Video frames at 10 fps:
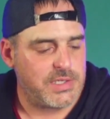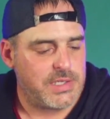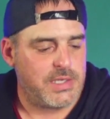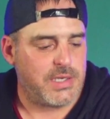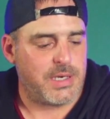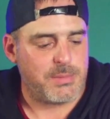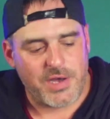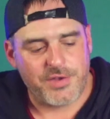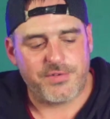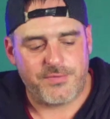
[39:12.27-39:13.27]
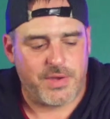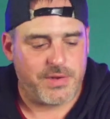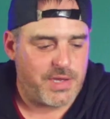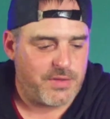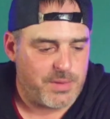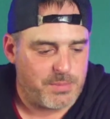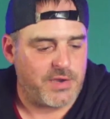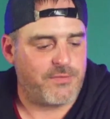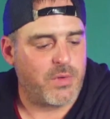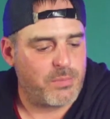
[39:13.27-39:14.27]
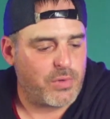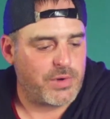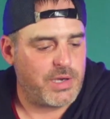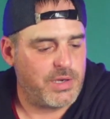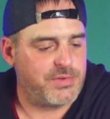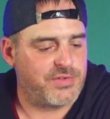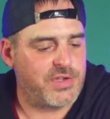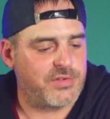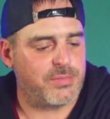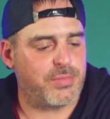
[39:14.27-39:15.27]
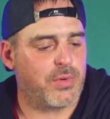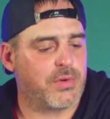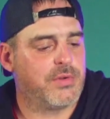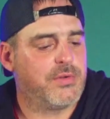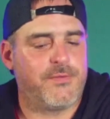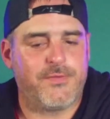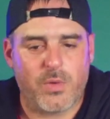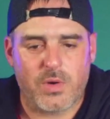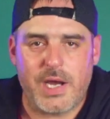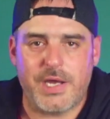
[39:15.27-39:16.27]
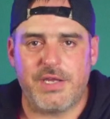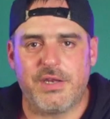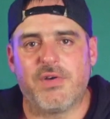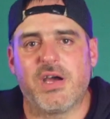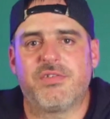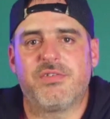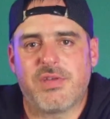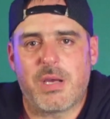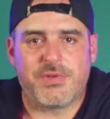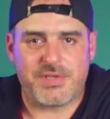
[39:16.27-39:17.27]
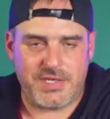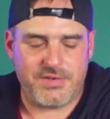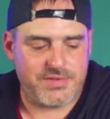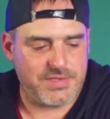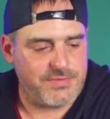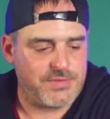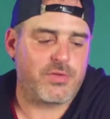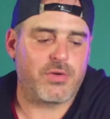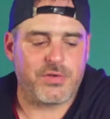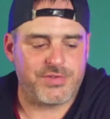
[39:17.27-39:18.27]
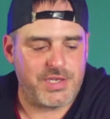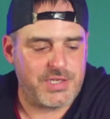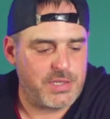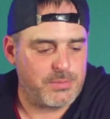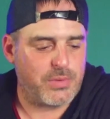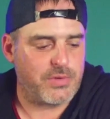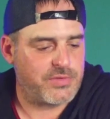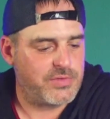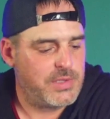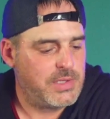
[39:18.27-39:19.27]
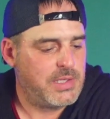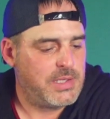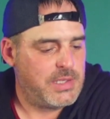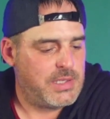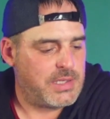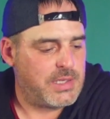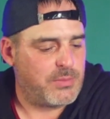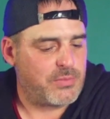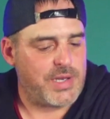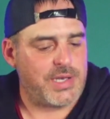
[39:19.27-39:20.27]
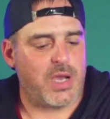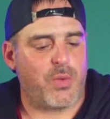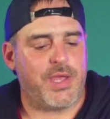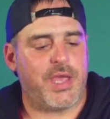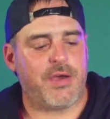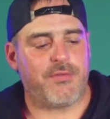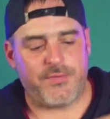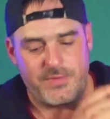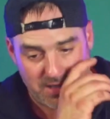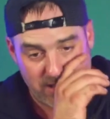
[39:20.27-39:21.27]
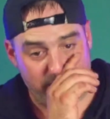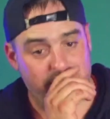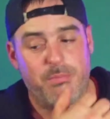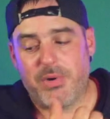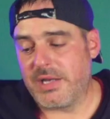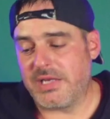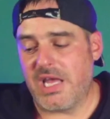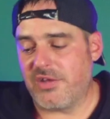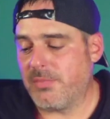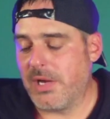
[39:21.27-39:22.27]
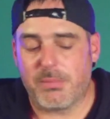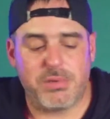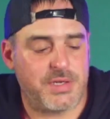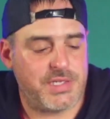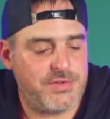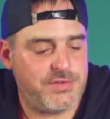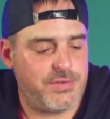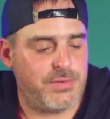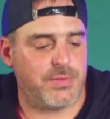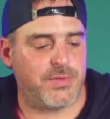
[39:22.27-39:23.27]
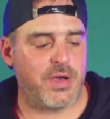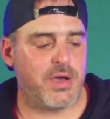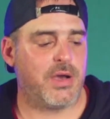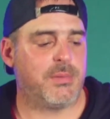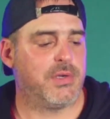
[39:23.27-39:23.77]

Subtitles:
Also found out that my 4-port hub does not support 4 high-end devices simultaneously, even though they're all 10 gig ports. Right now we have the podcast mic plugged into the hub